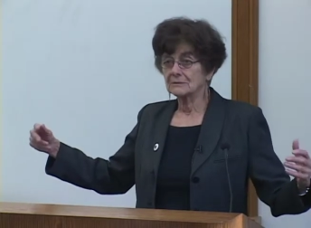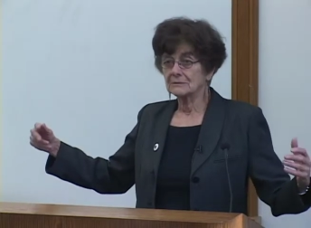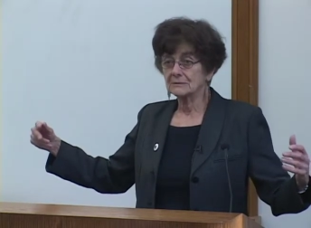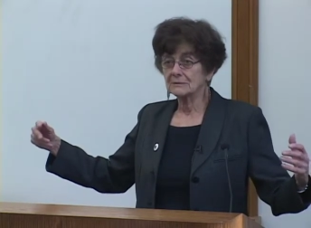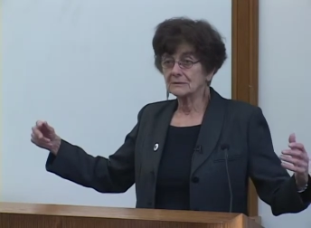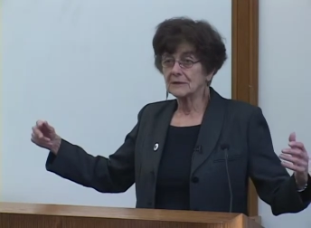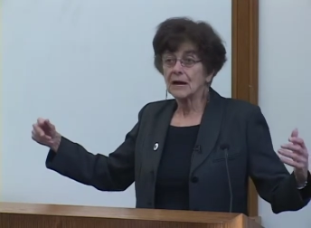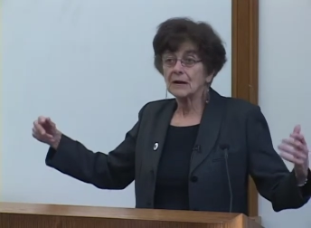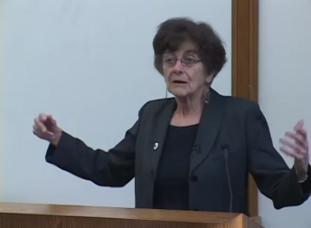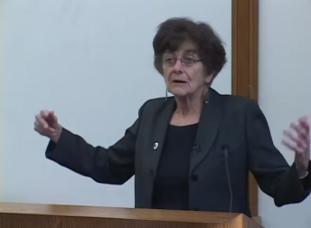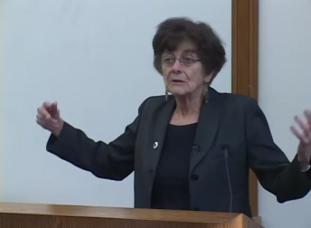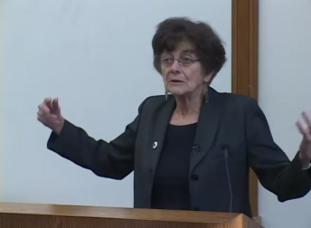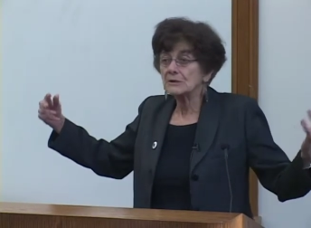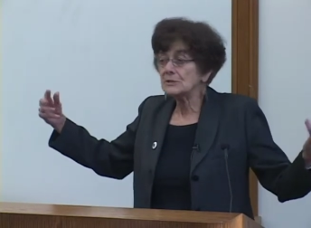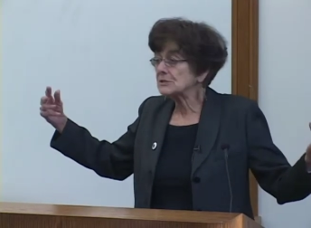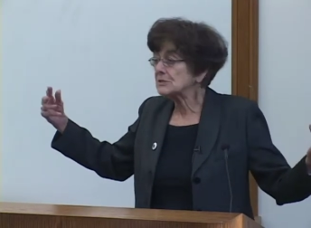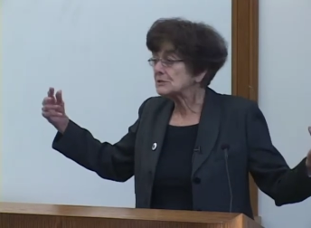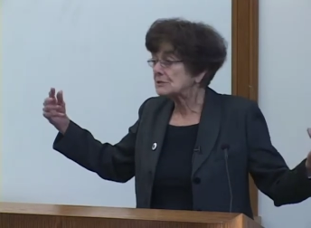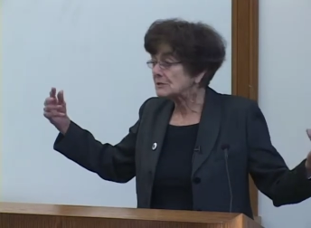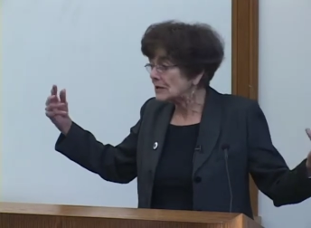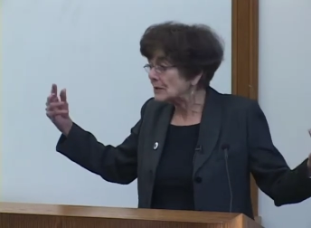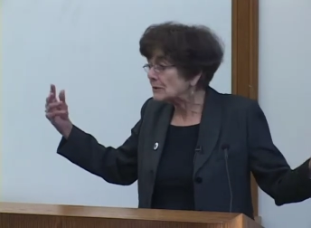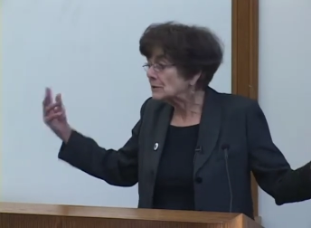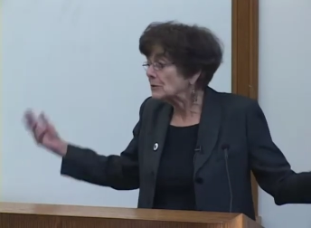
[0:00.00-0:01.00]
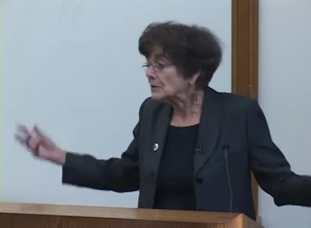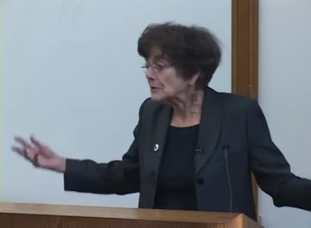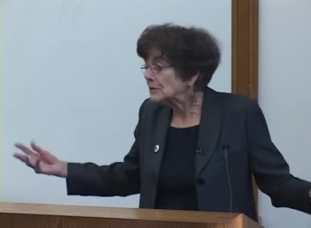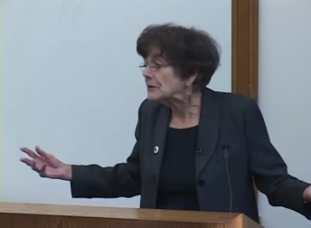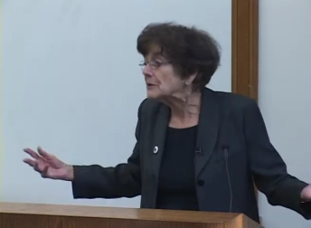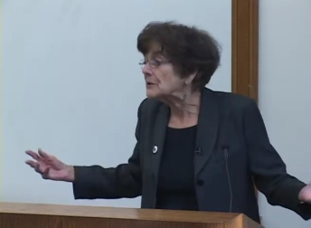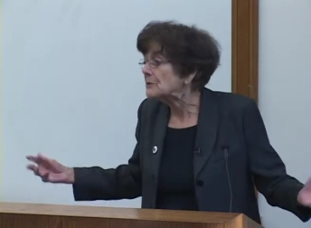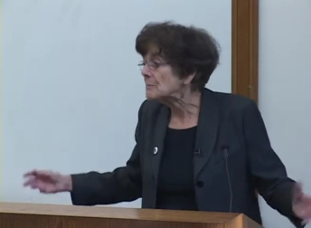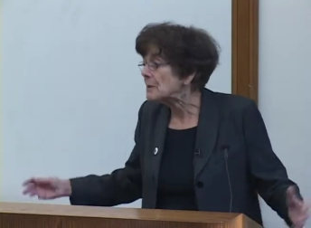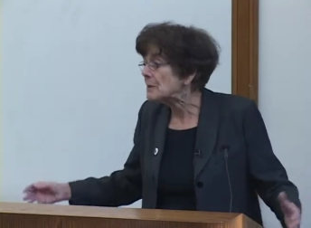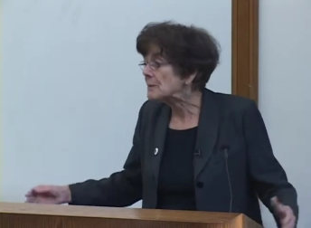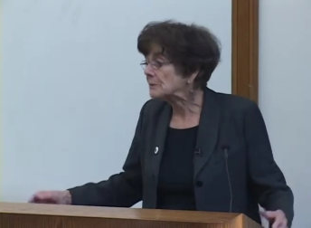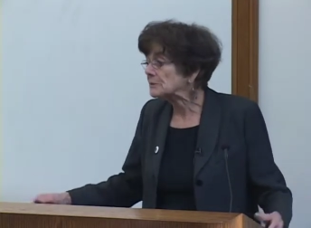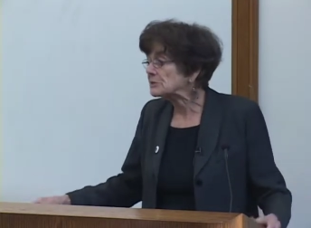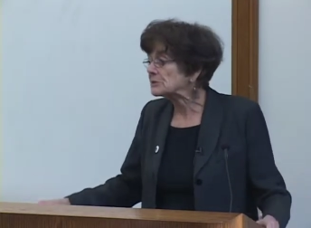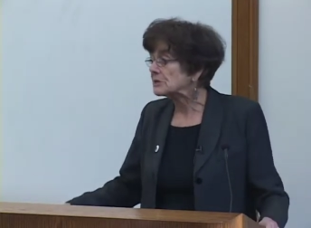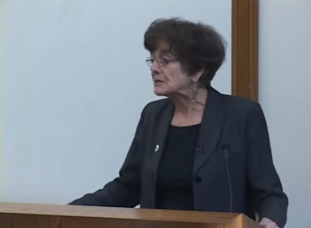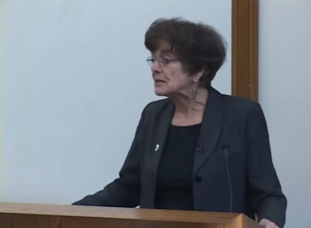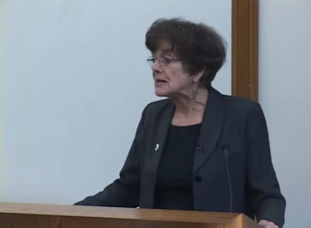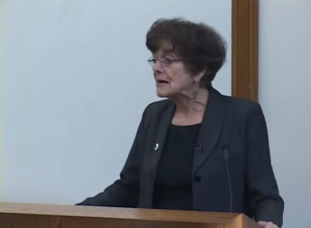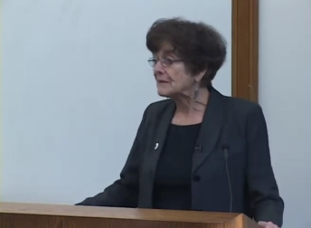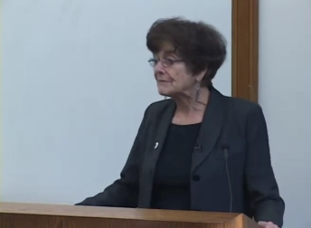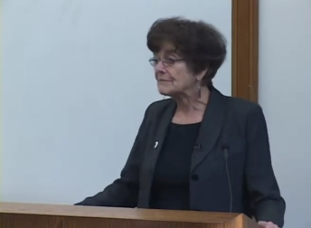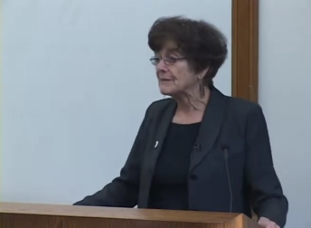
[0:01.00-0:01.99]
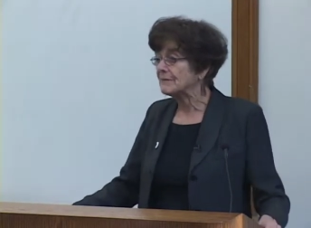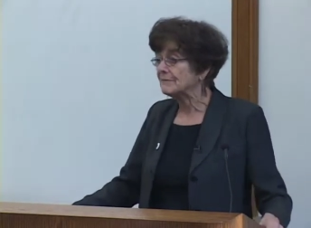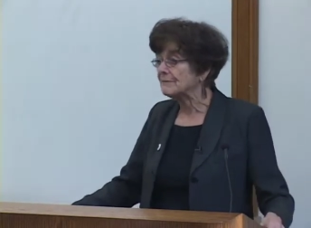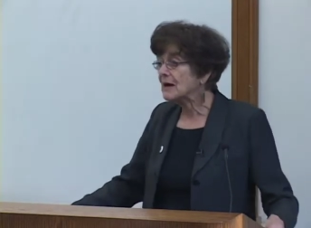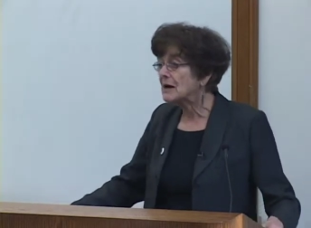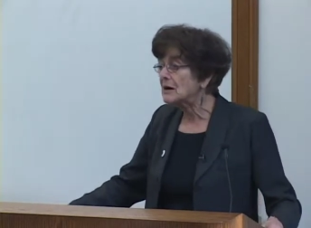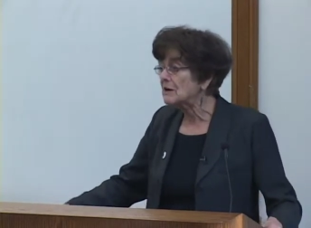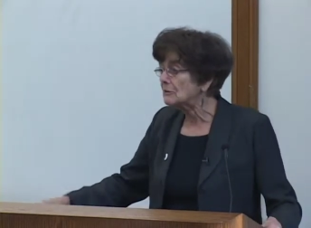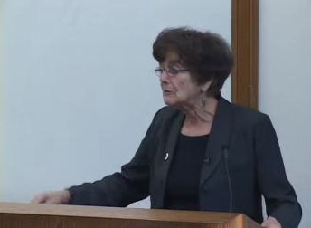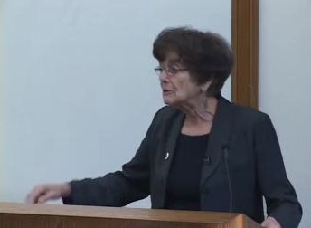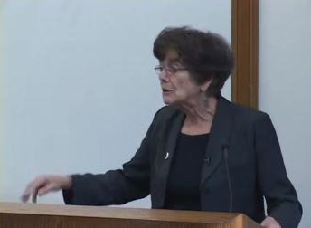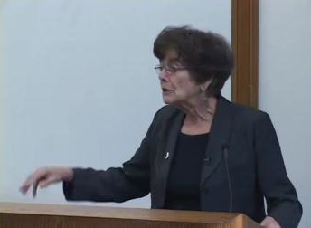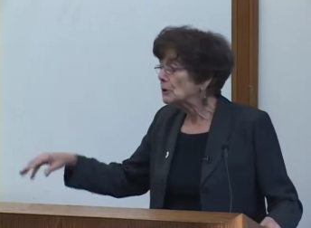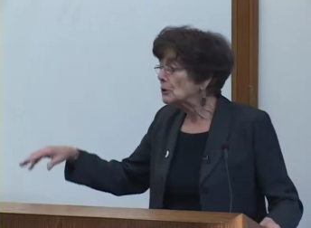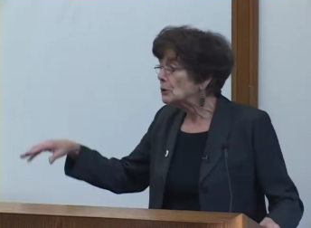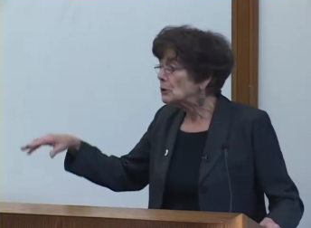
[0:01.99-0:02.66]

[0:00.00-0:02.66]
not only that ordinary people should have the vote,